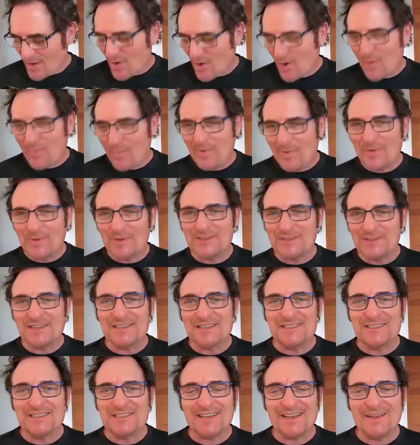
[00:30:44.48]
Opie was in
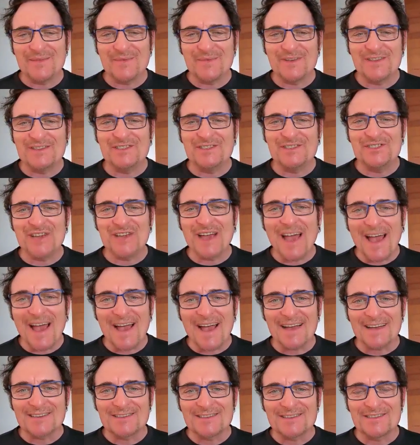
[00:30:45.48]
a scene with
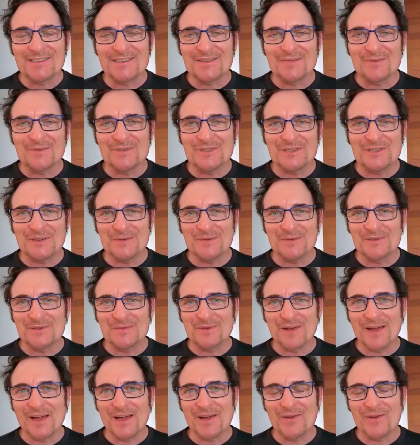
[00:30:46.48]
Jax when she was
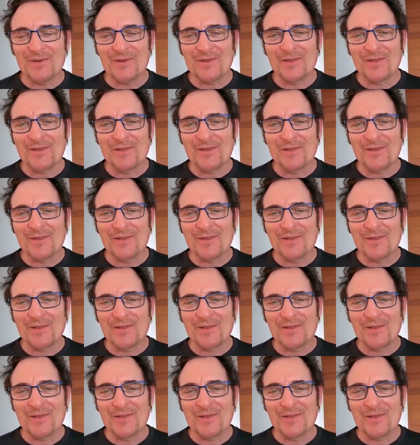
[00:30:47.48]
around.